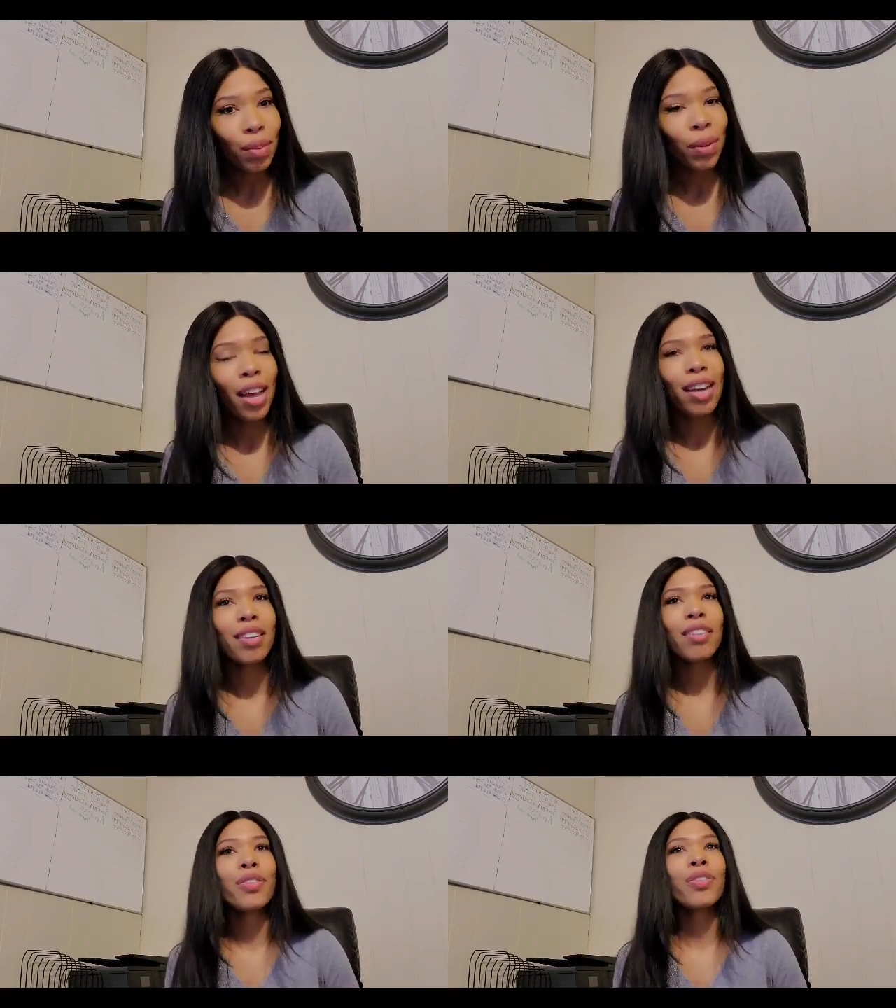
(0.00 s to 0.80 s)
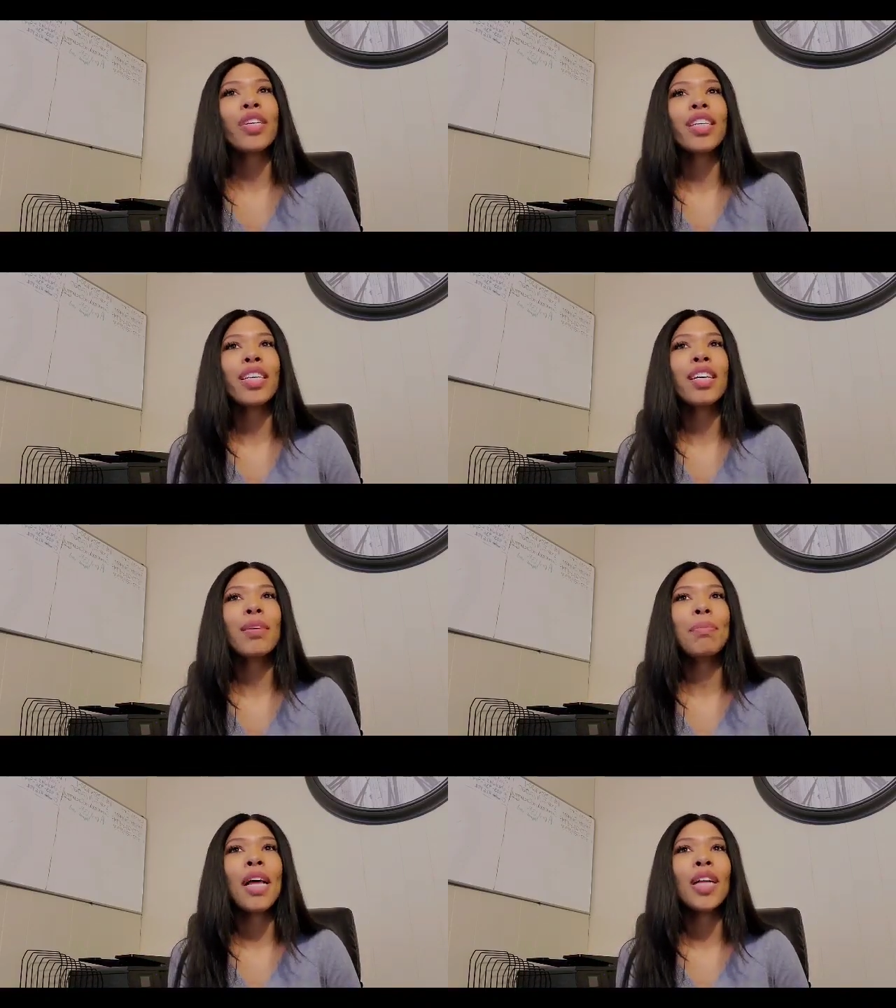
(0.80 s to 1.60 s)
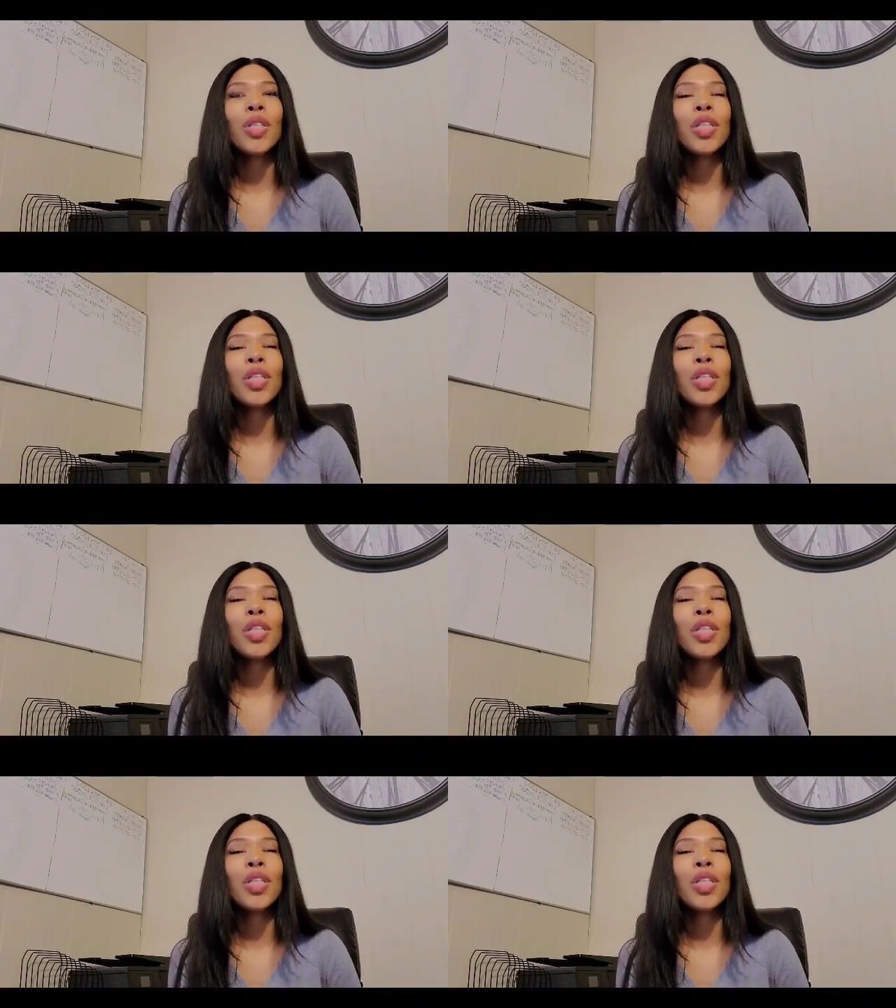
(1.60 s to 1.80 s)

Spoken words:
We got another truck last